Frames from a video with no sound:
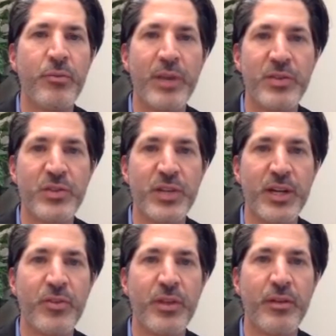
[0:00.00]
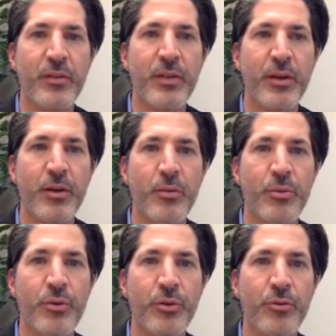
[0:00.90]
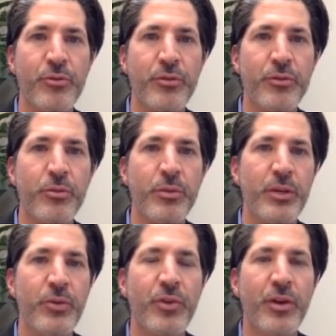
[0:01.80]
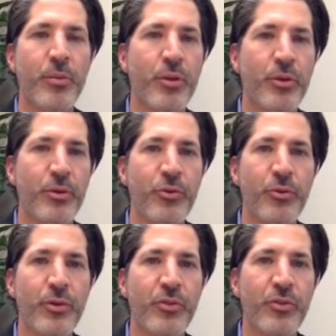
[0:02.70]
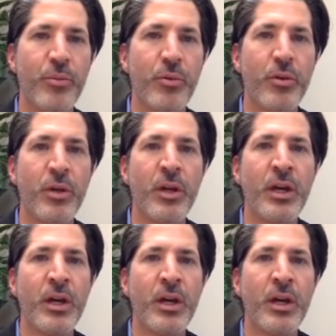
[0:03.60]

pesticides that that are approved to be used on our produce, for example,